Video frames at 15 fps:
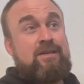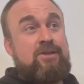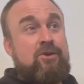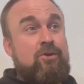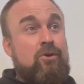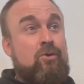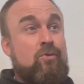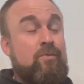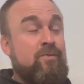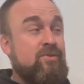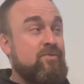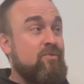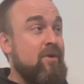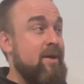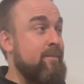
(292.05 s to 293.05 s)
is unicorns
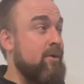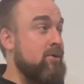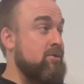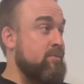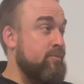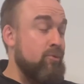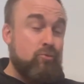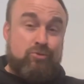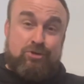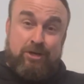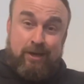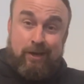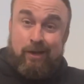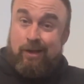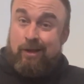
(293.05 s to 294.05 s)
and rainbows and
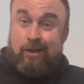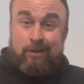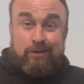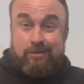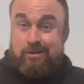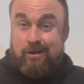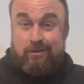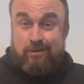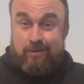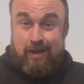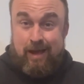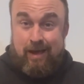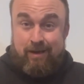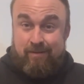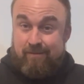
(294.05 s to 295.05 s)
bullshit, don't do
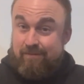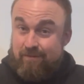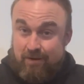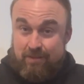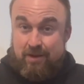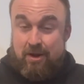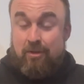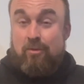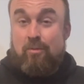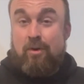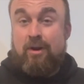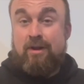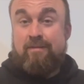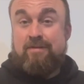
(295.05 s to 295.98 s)
that. Find another one.